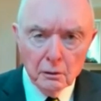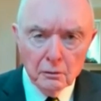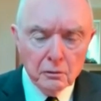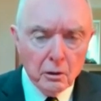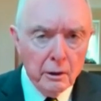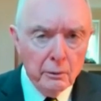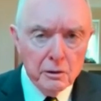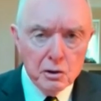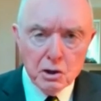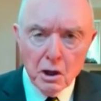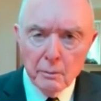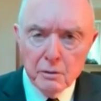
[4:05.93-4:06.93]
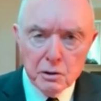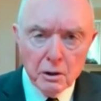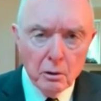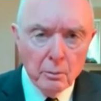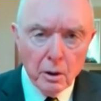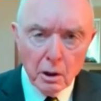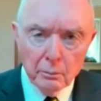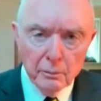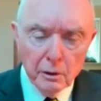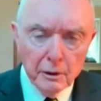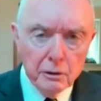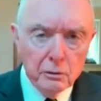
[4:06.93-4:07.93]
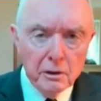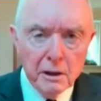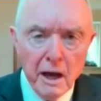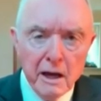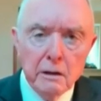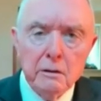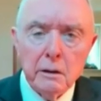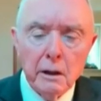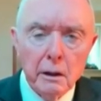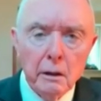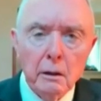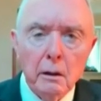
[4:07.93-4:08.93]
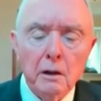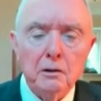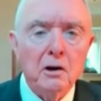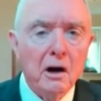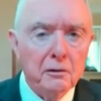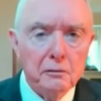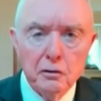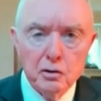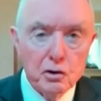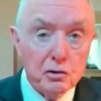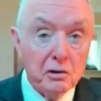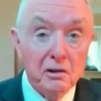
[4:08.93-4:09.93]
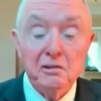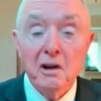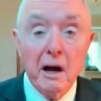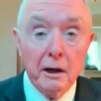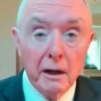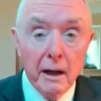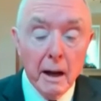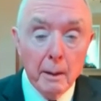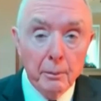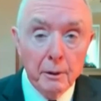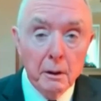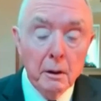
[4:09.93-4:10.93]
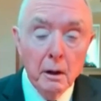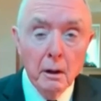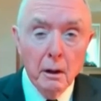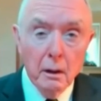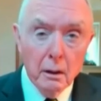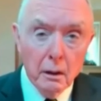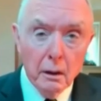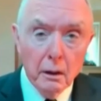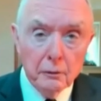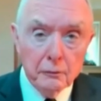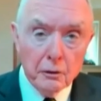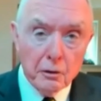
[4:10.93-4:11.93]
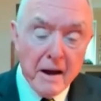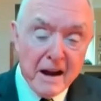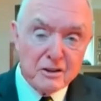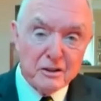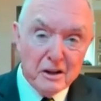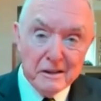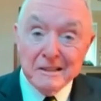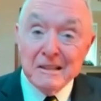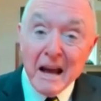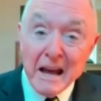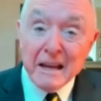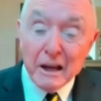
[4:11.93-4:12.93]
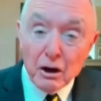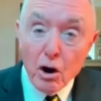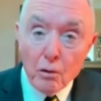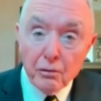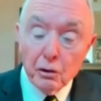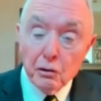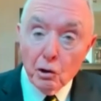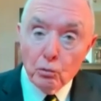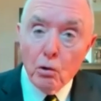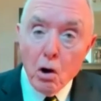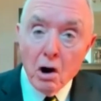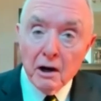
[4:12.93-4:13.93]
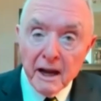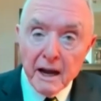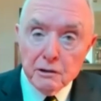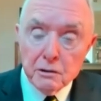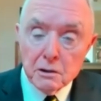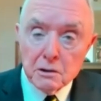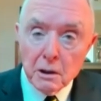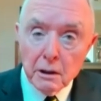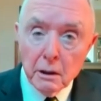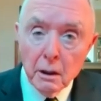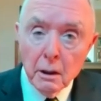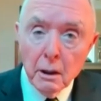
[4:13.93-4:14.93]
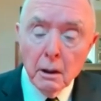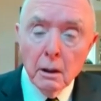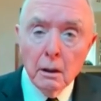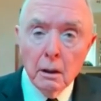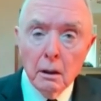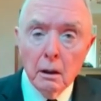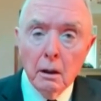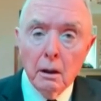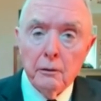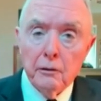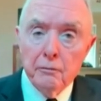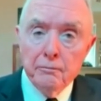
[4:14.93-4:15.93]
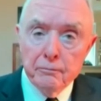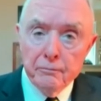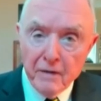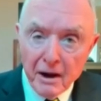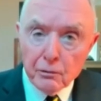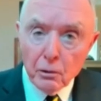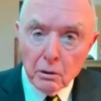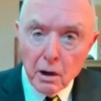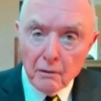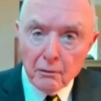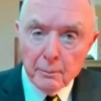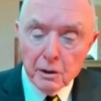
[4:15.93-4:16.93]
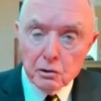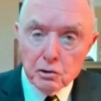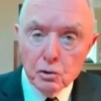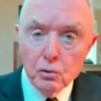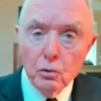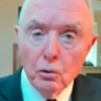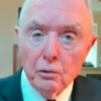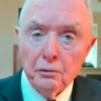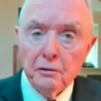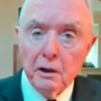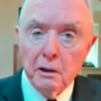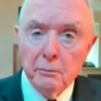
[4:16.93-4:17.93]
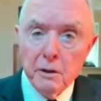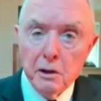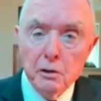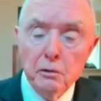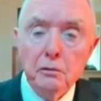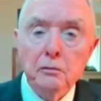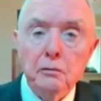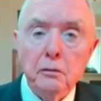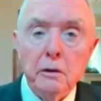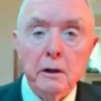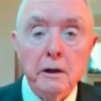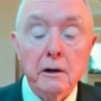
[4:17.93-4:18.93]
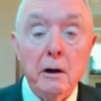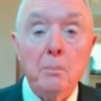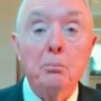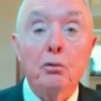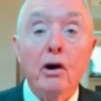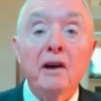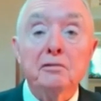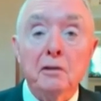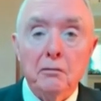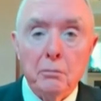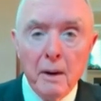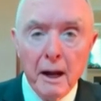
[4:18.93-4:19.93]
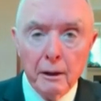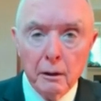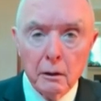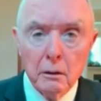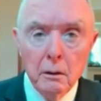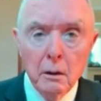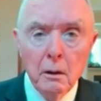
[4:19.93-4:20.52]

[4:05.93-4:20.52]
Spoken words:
starting with the chairman, General Mark Milley, doing anything unconstitutional. It's not going to happen. So they're actually taking over the wrong agency. The federal government tools that could be used in an oppressive manner